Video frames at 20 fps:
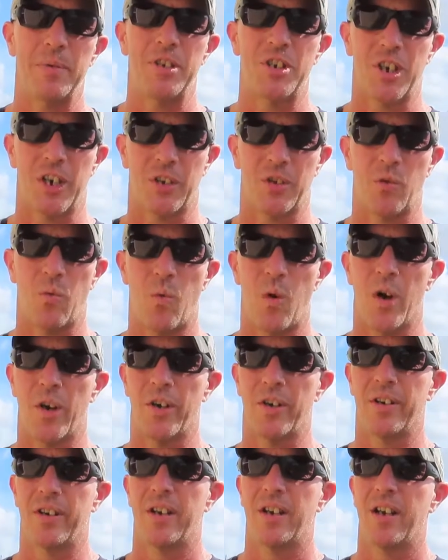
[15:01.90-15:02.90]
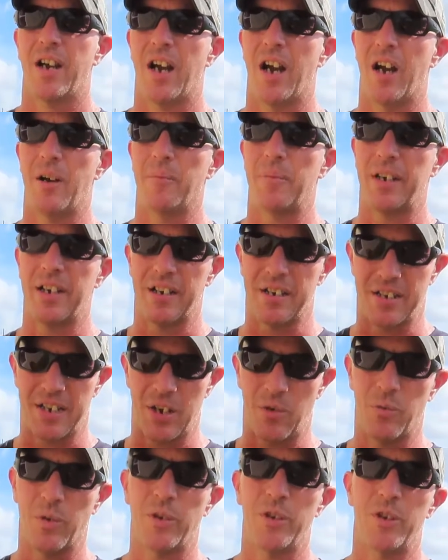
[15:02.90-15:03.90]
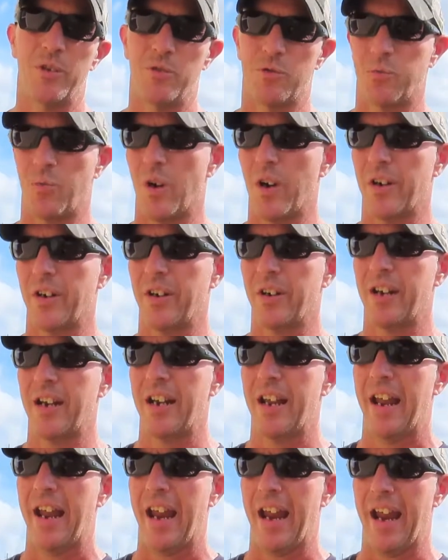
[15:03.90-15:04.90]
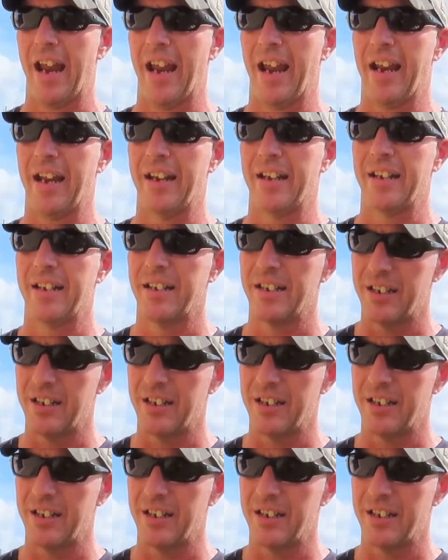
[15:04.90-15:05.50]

be checking the water because they will use water, and